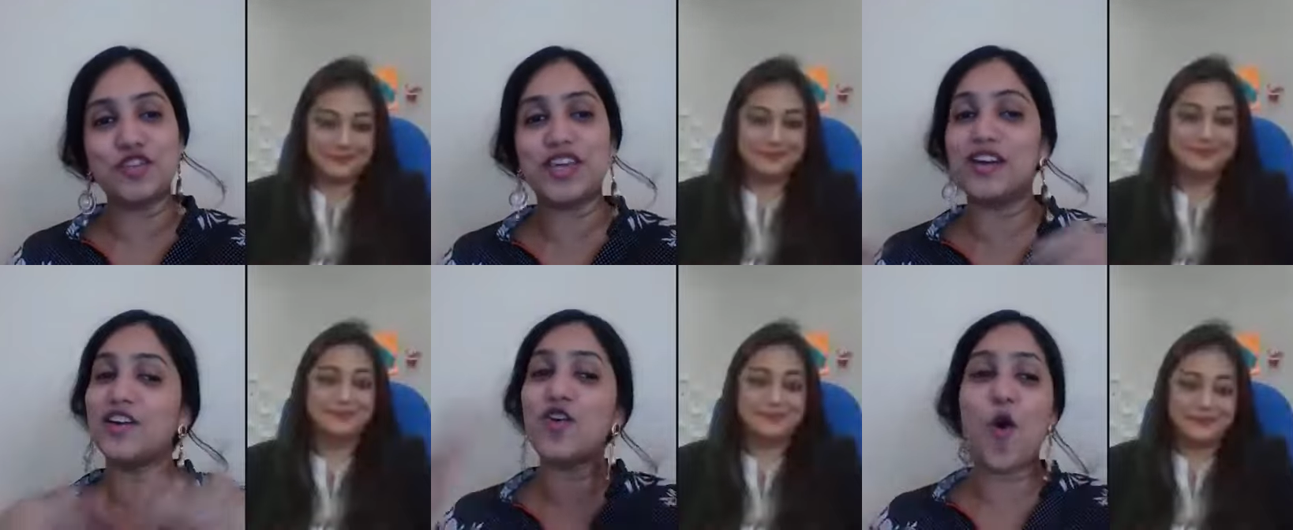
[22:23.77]
Speaker 1: Ki
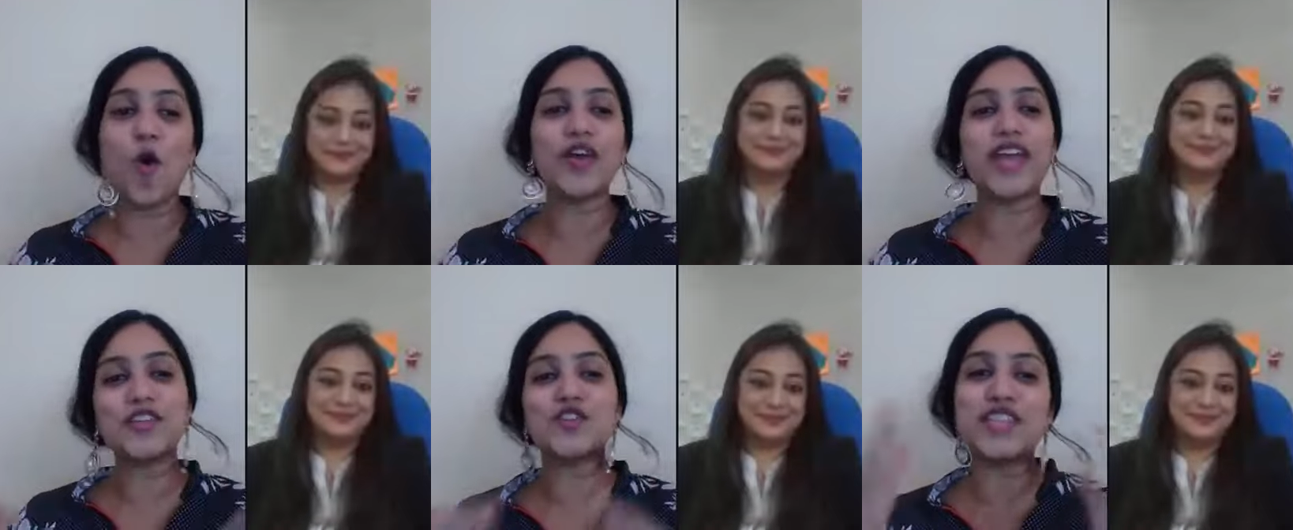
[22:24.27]
agar ho
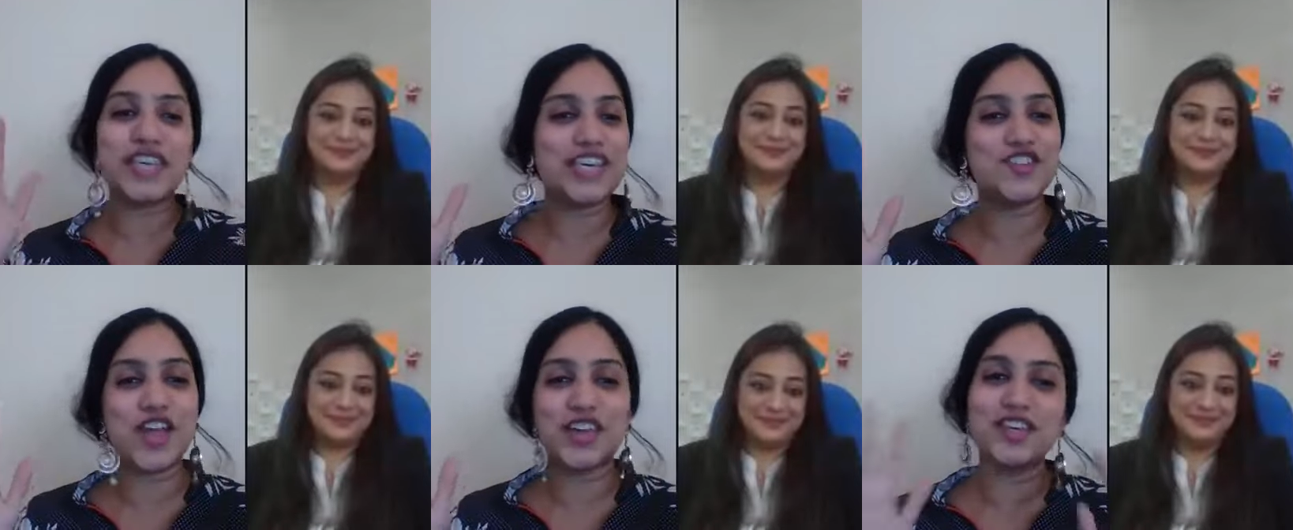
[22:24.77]
gaya to
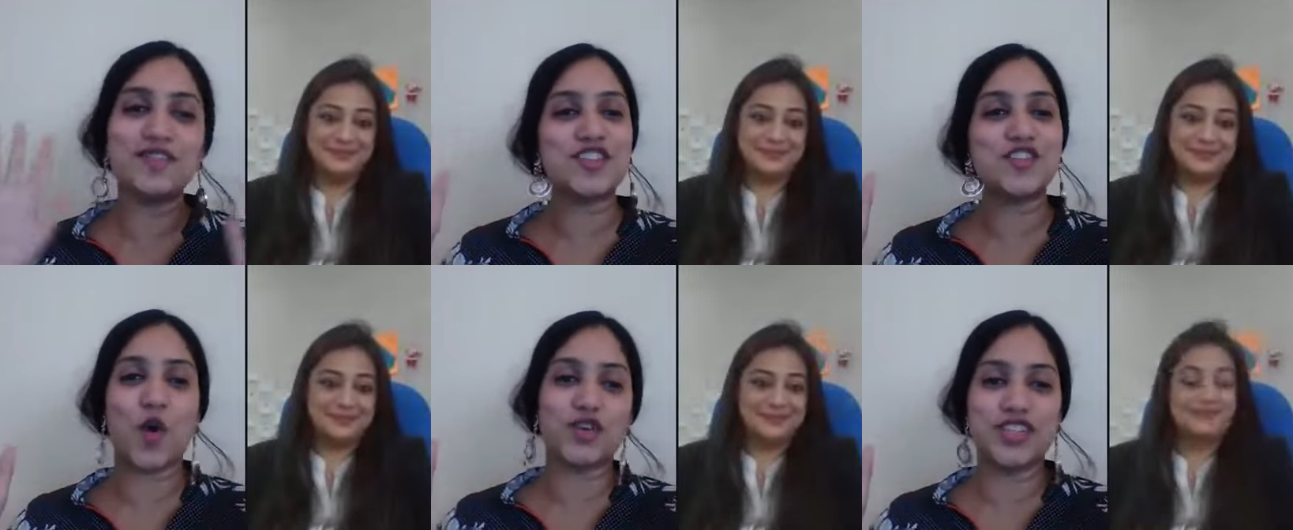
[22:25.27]
dekhi we
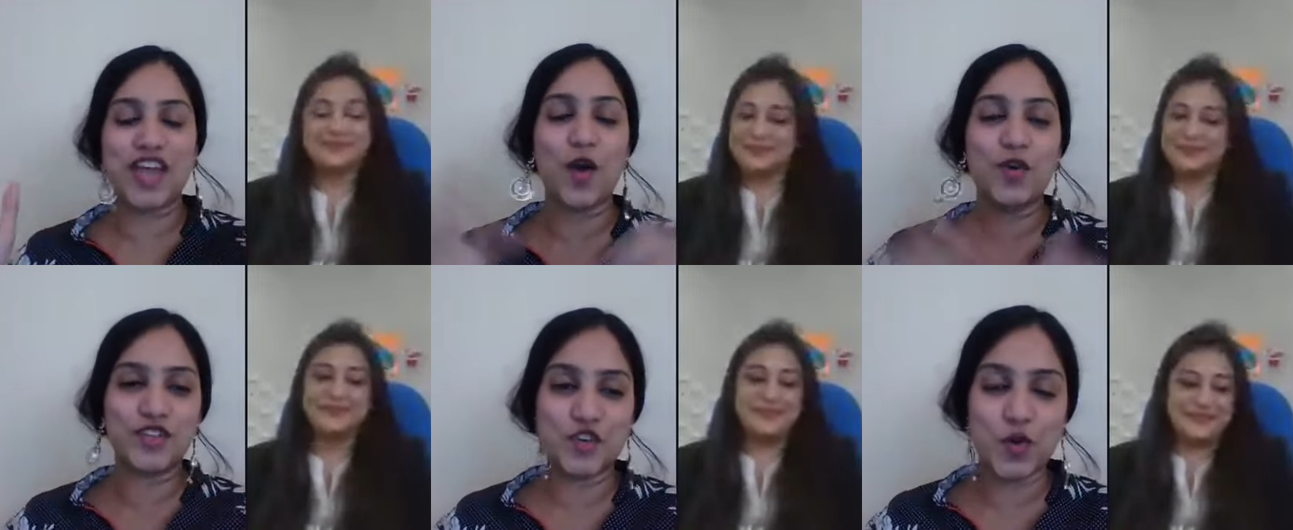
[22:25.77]
sorted
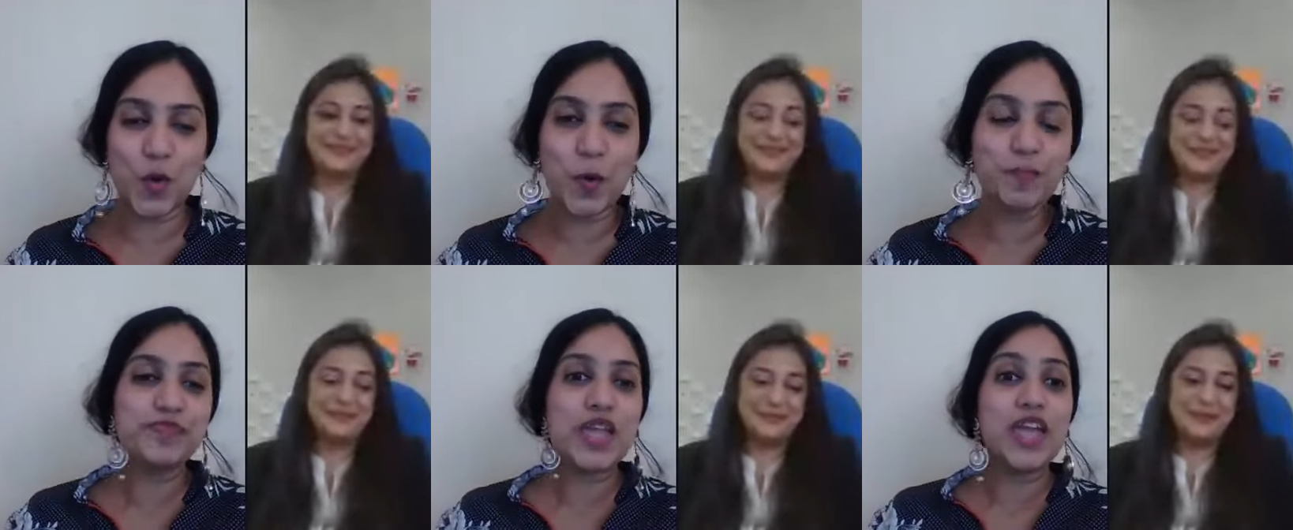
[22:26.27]
out, you know.